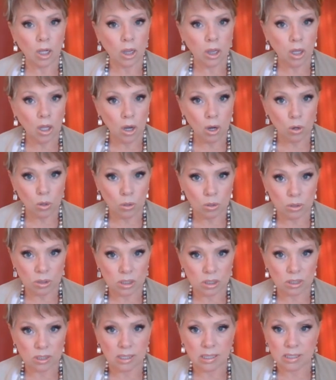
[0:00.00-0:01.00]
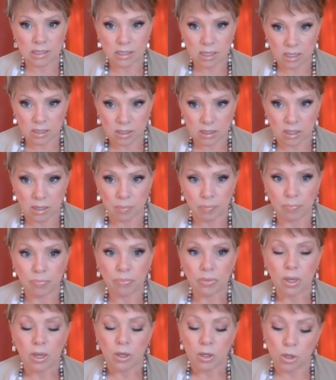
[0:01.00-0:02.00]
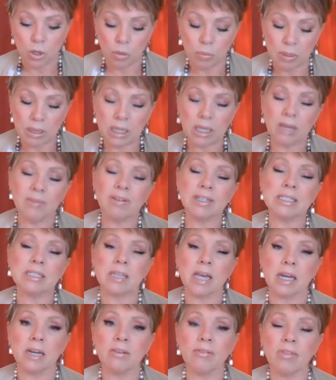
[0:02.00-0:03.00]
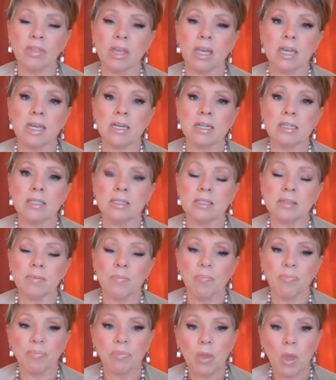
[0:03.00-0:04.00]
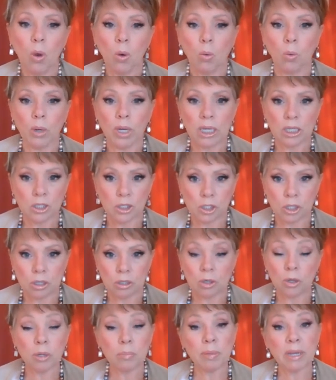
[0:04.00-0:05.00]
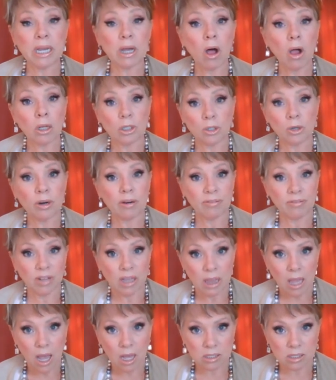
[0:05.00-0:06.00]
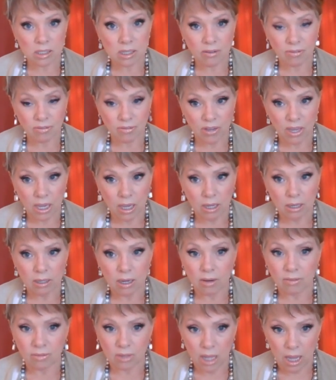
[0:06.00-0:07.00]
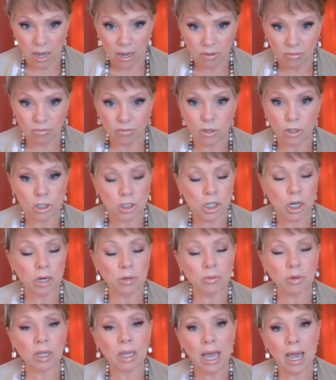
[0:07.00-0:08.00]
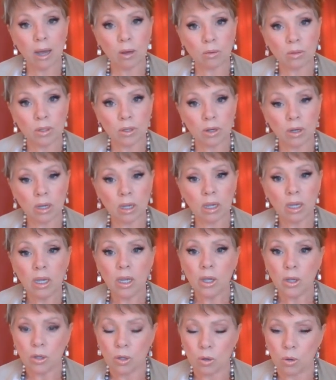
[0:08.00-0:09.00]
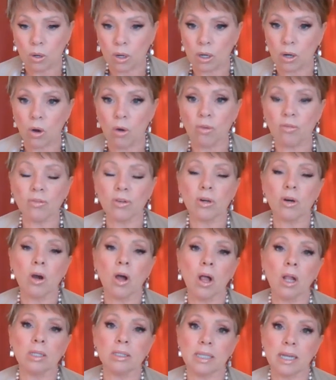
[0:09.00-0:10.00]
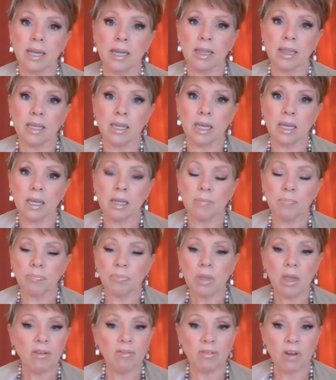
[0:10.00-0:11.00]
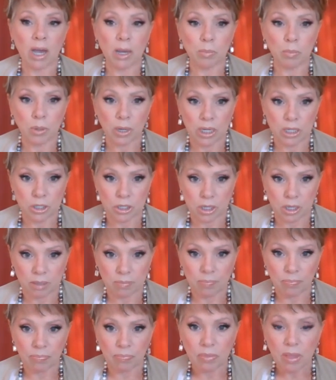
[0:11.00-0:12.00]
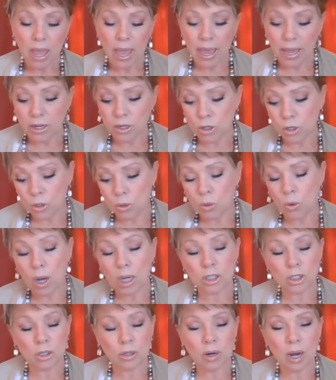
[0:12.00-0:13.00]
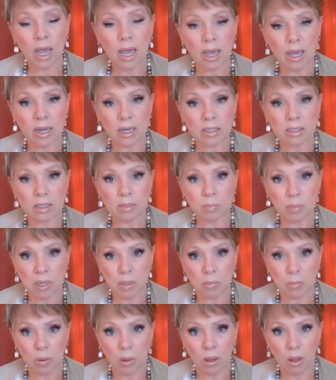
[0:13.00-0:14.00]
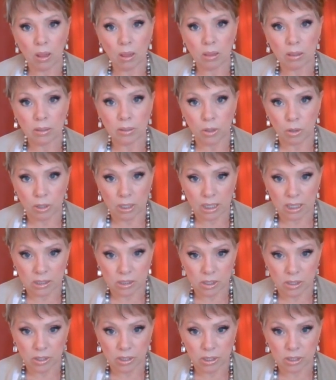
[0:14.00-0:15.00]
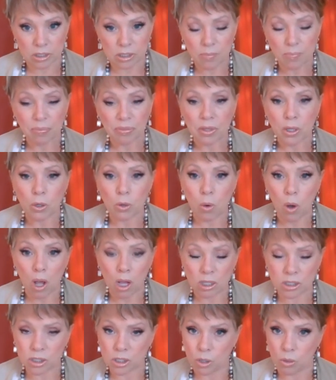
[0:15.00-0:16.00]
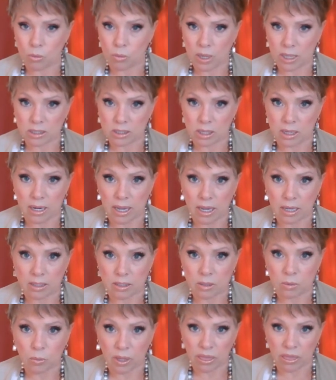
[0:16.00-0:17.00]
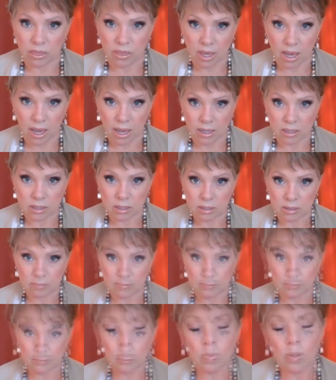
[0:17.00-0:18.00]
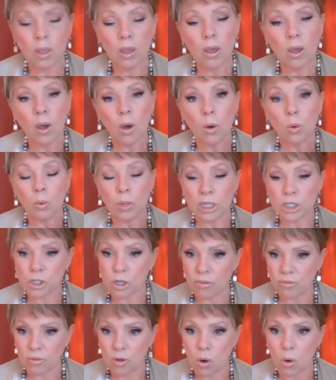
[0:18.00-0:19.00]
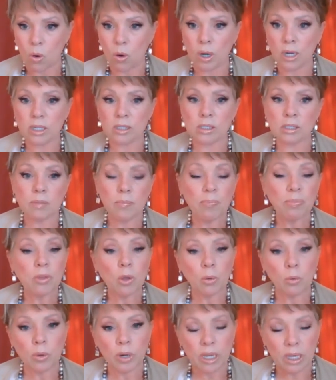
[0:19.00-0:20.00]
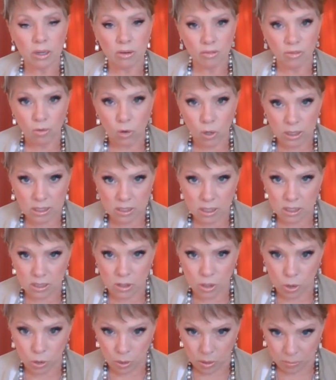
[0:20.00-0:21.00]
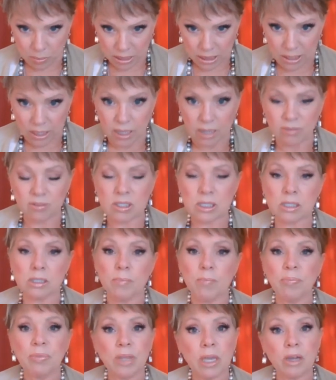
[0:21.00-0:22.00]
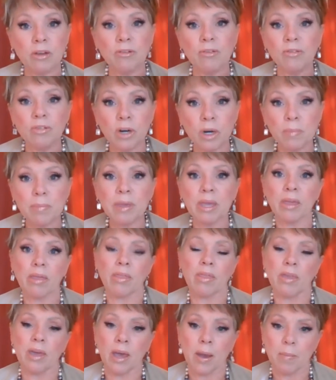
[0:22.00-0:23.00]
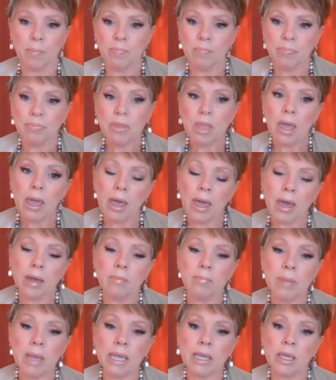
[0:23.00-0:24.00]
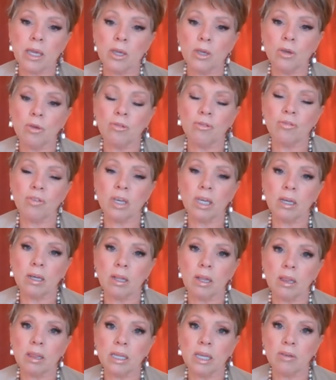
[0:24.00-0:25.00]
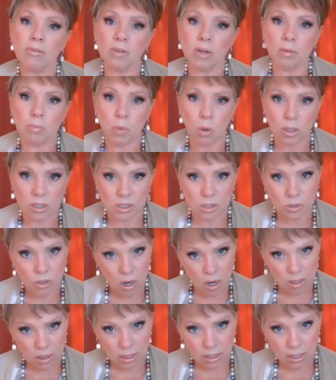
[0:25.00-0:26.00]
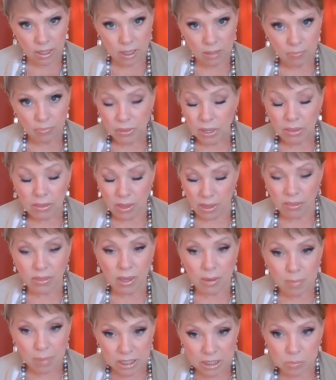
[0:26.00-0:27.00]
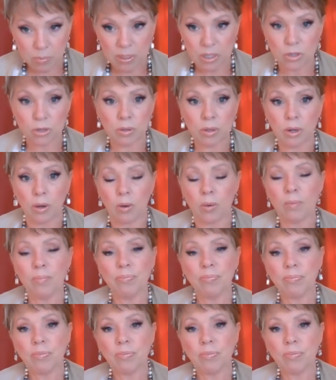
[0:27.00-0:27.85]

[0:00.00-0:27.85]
closed system. You believe a set of things, which could be called your philosophy of life, your general outlook, your overall daily vibration, and you attract people, your listeners, who also resonate with that, which of course reinforces your beliefs, confirming them, and making you feel even more strongly that they must be true.